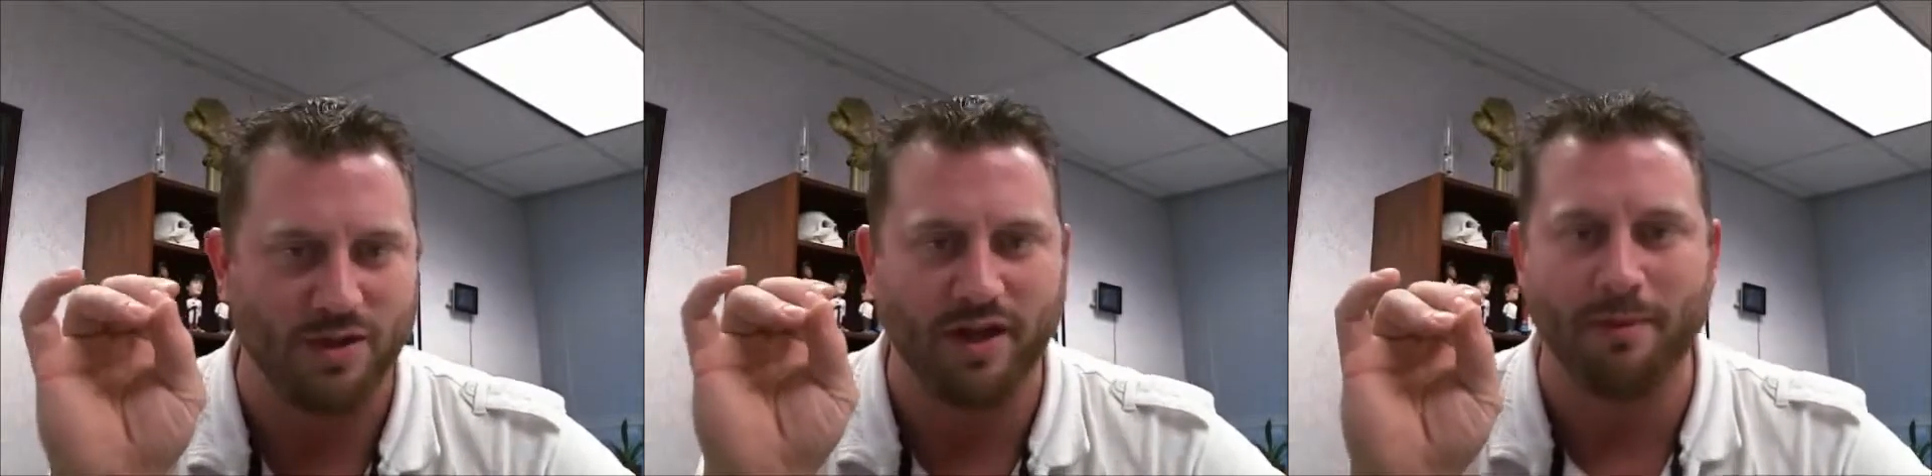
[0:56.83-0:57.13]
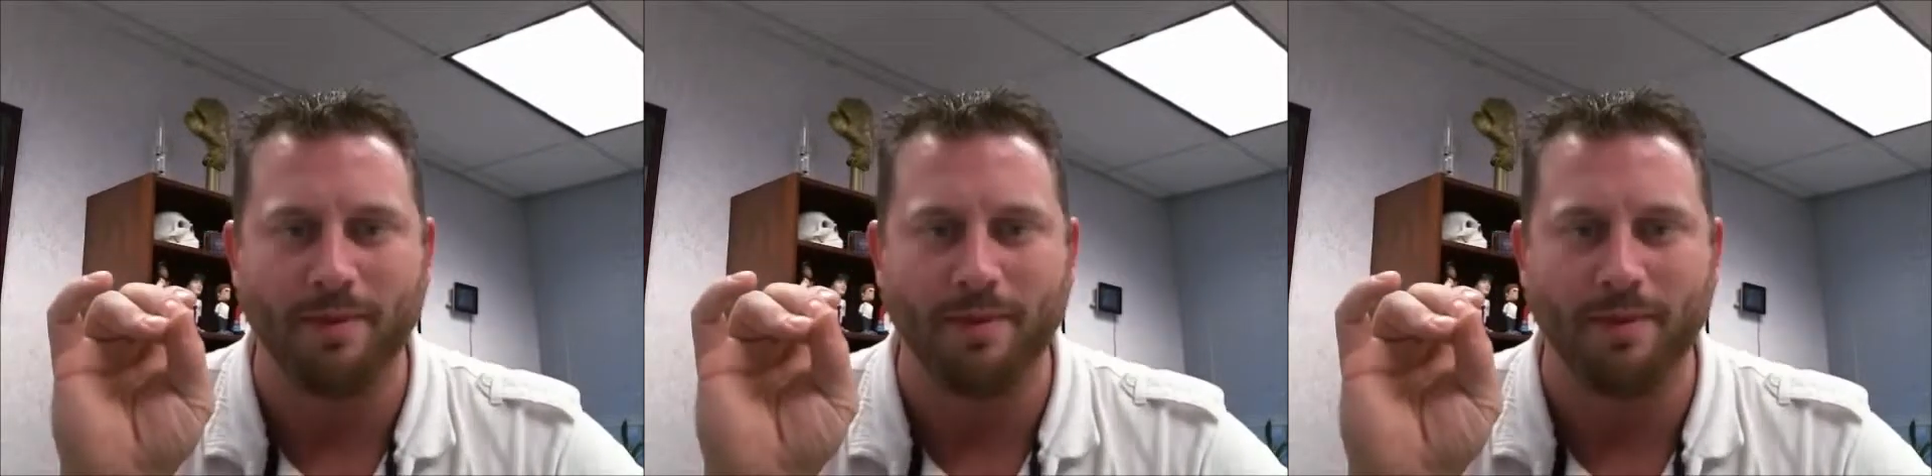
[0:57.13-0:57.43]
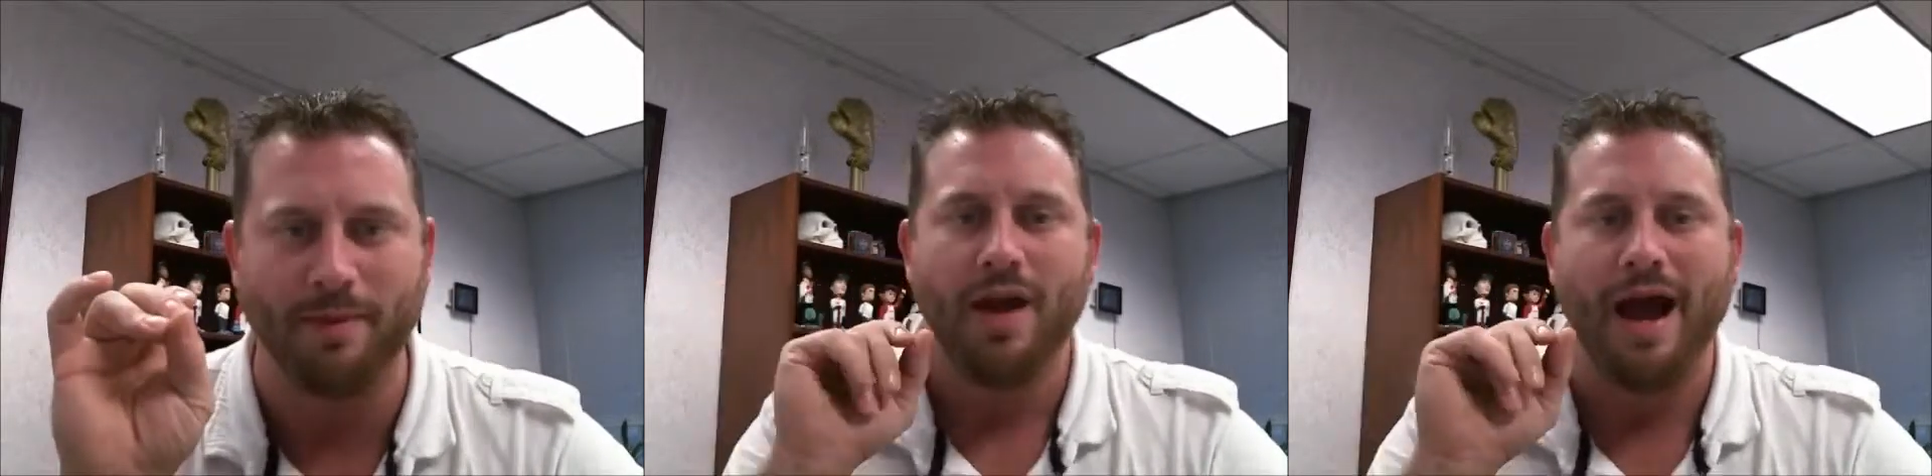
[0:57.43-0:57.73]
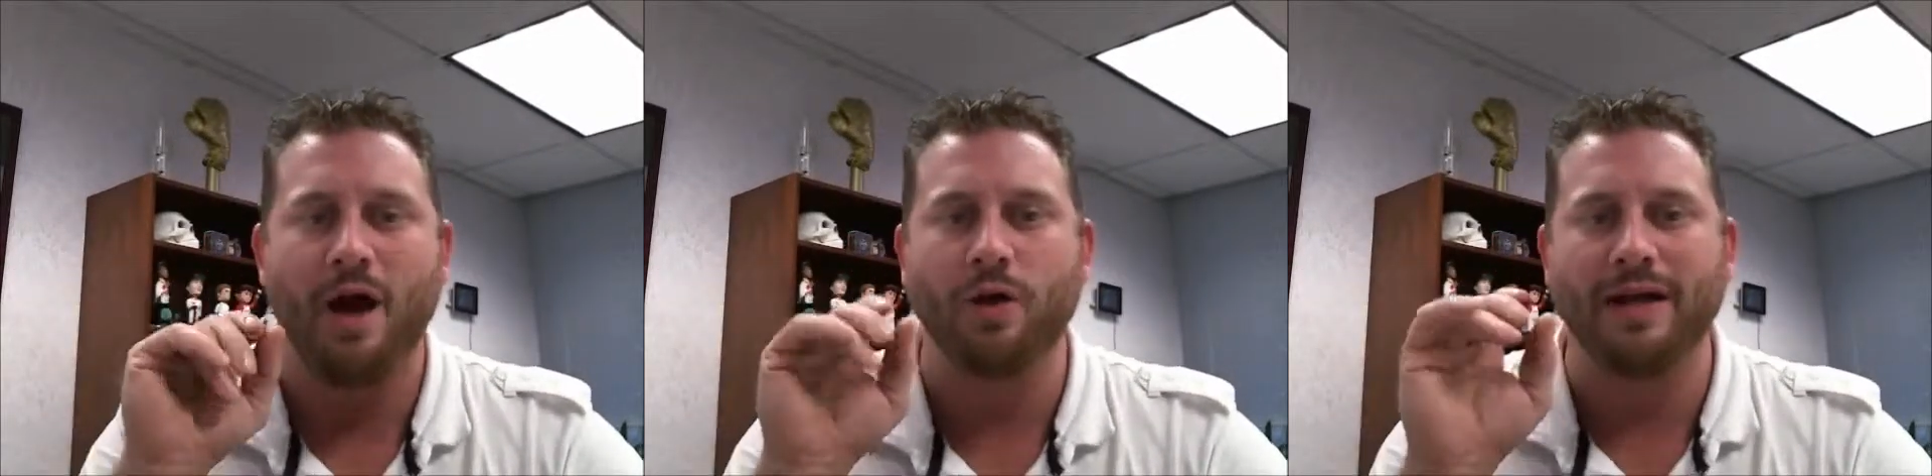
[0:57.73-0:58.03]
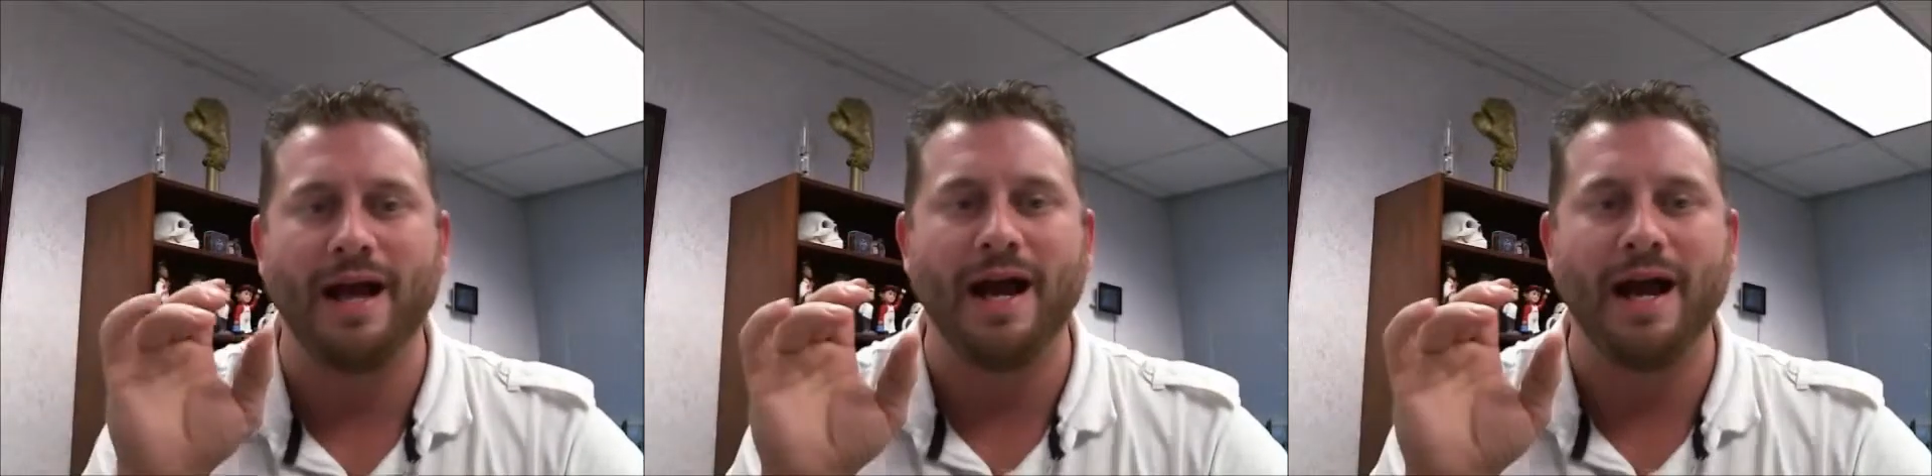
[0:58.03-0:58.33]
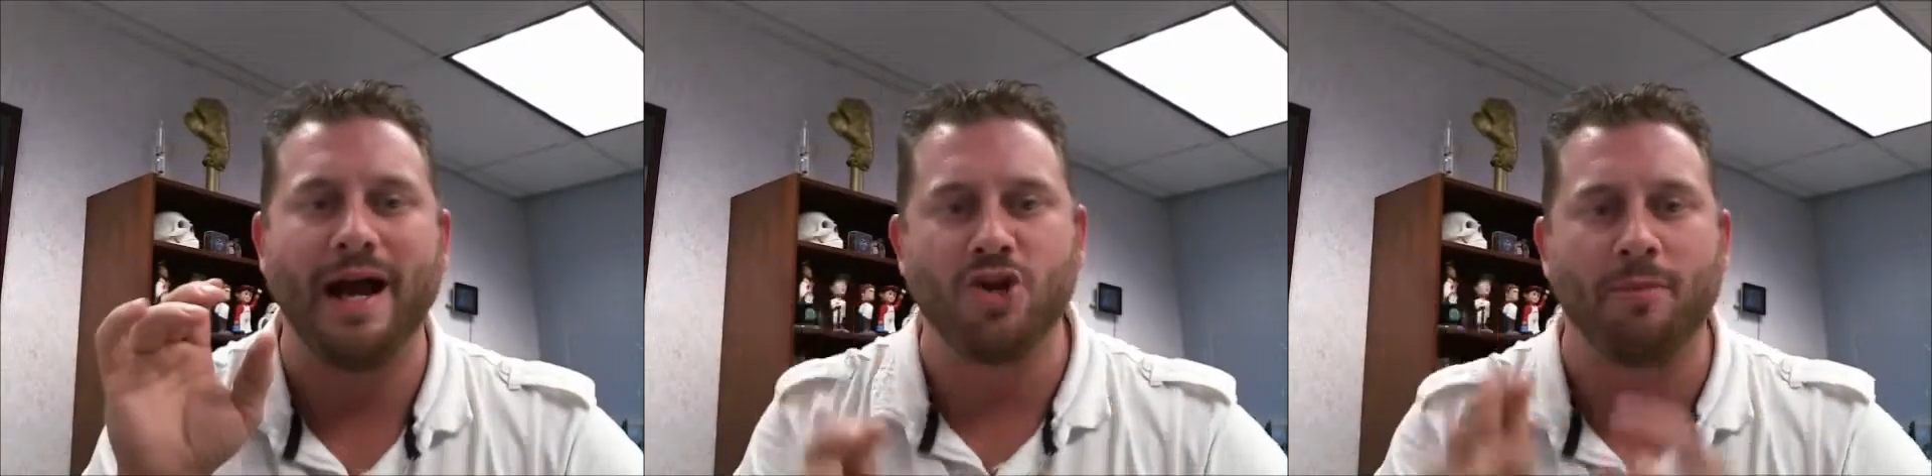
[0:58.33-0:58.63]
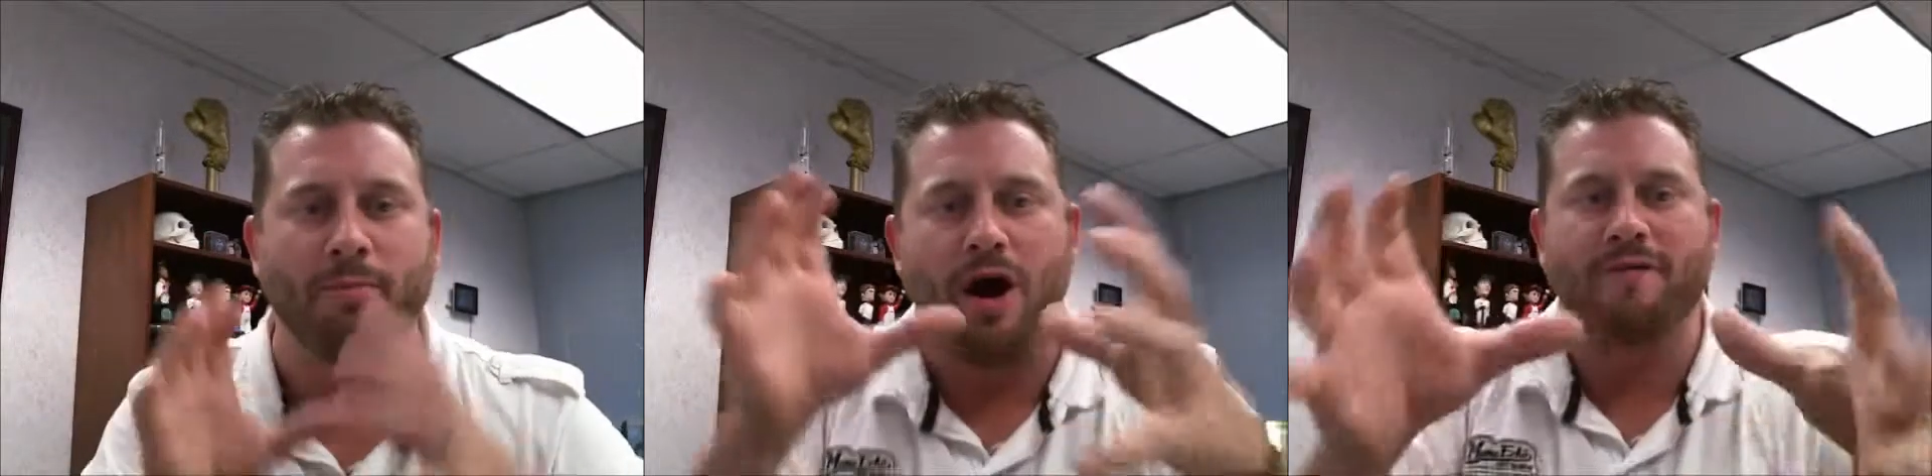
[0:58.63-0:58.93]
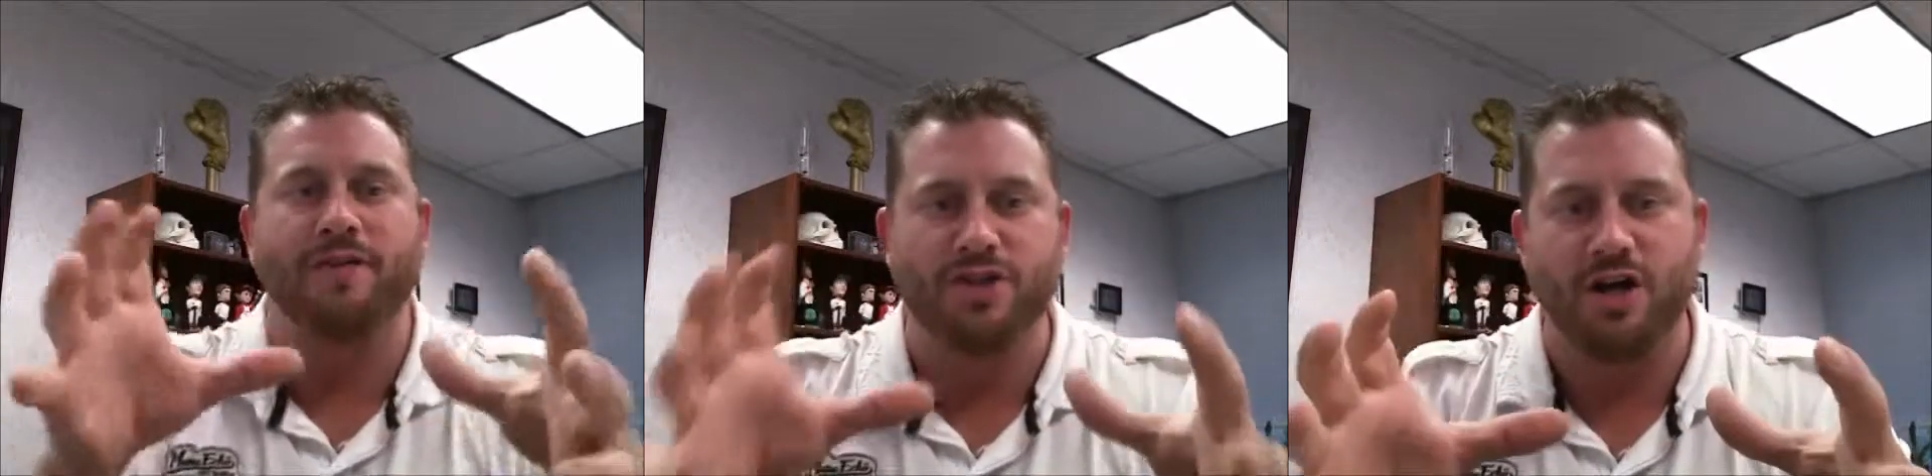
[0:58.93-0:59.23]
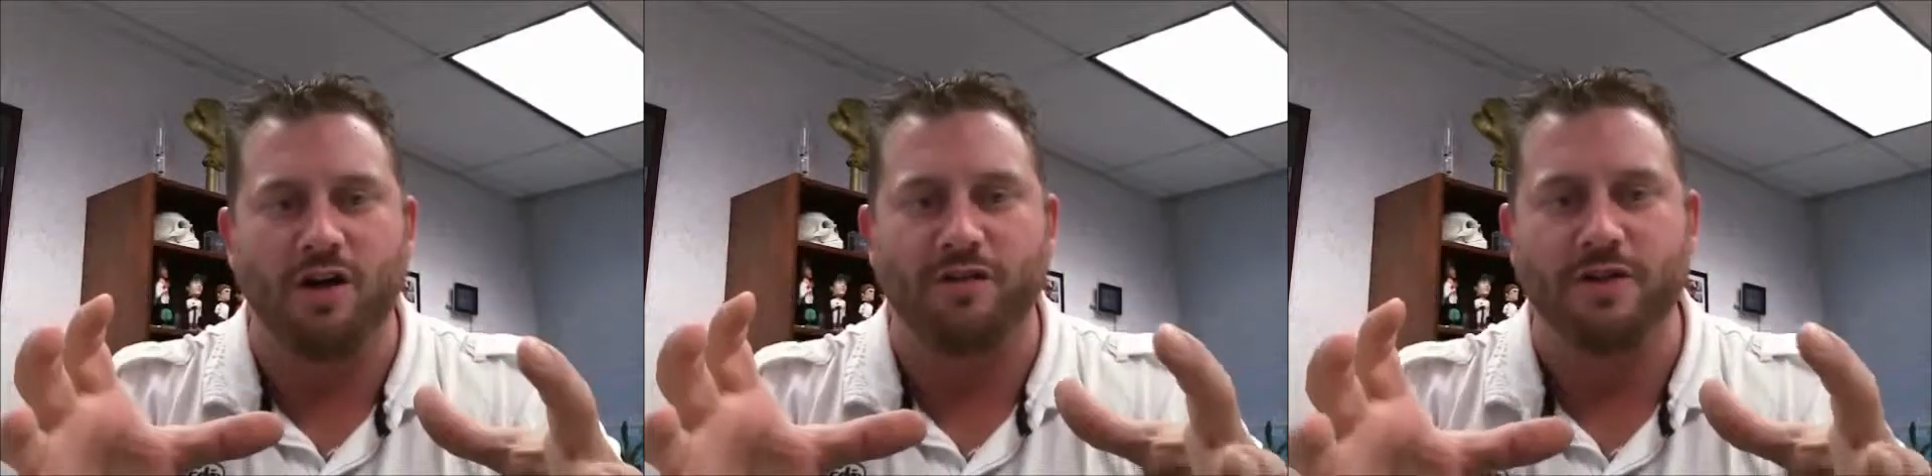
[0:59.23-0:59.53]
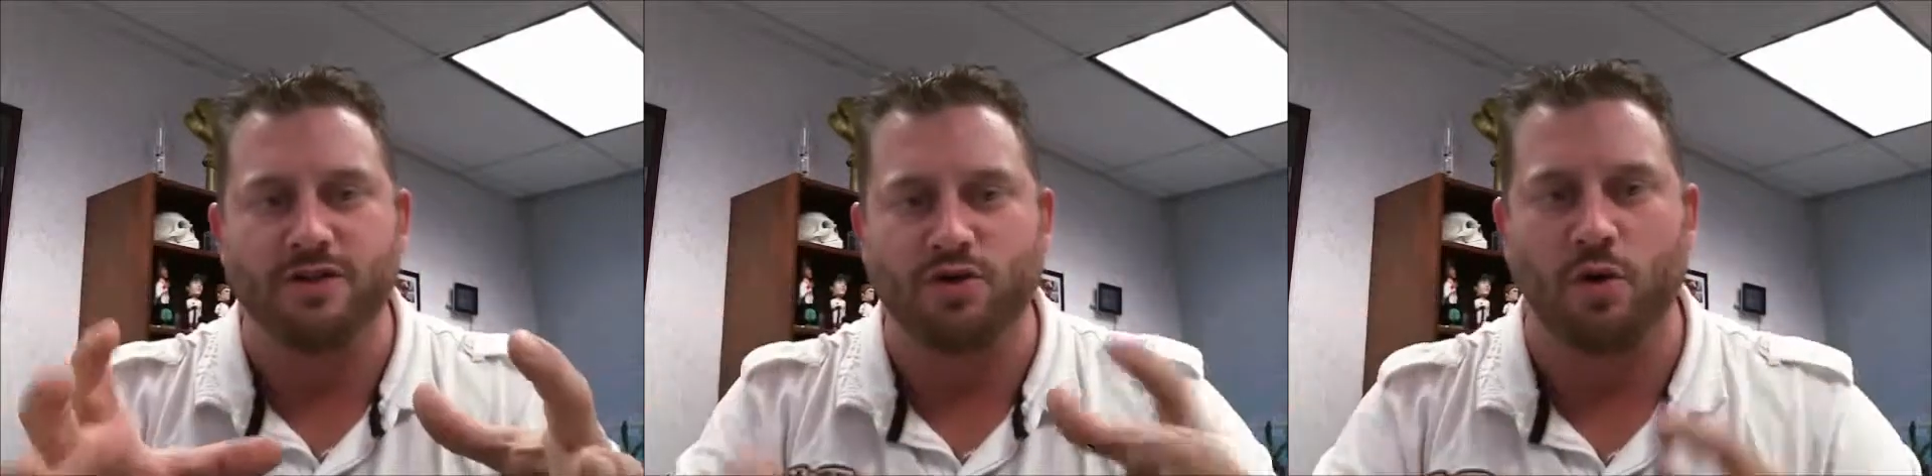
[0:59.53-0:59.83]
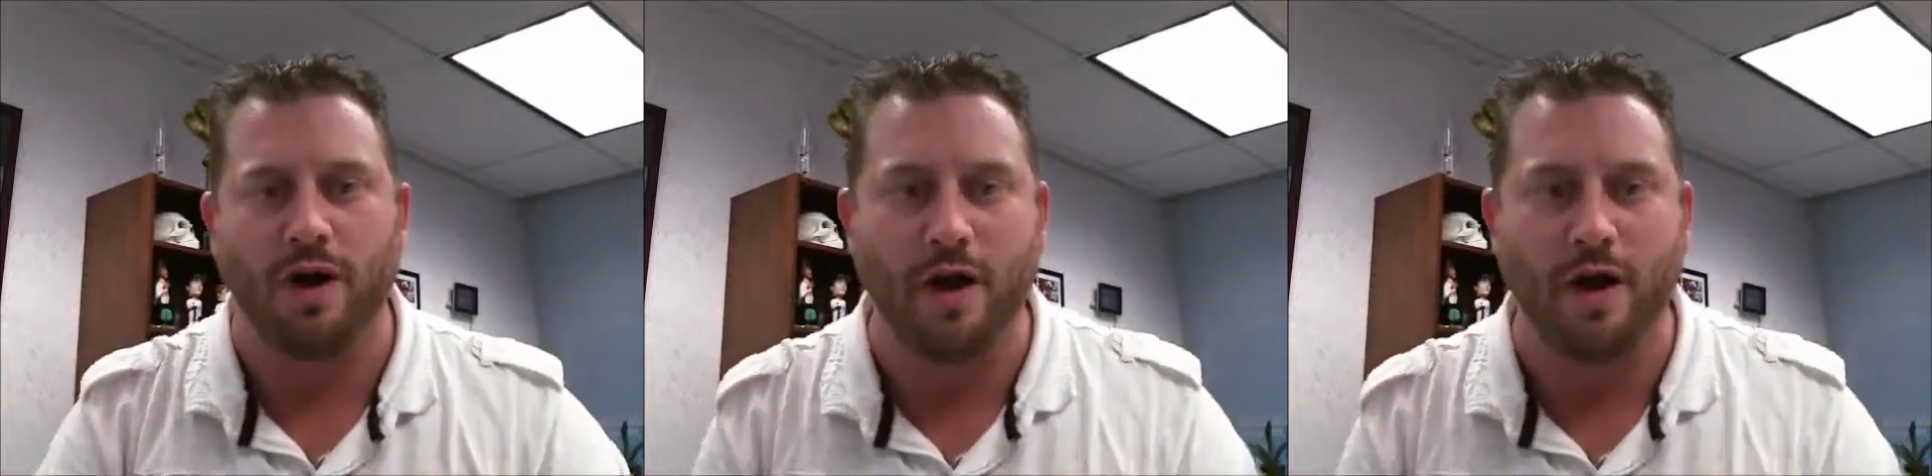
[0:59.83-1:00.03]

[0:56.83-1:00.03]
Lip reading: You think about, how can I jump off the shelf in the store?